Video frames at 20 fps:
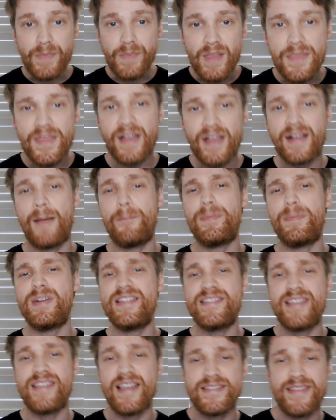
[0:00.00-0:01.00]
The company
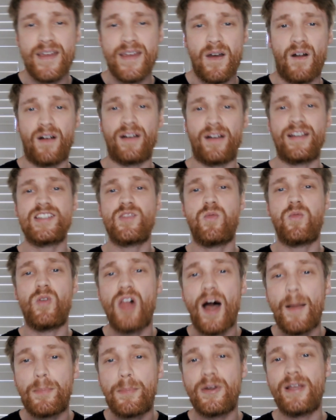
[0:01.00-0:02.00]
says that Argus will
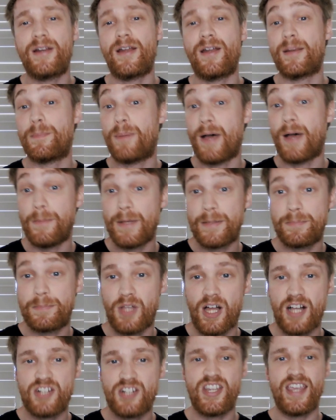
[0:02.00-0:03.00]
operate on a public
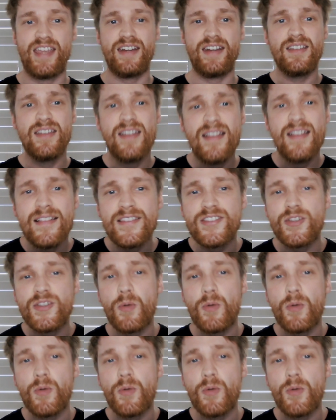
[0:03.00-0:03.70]
blockchain to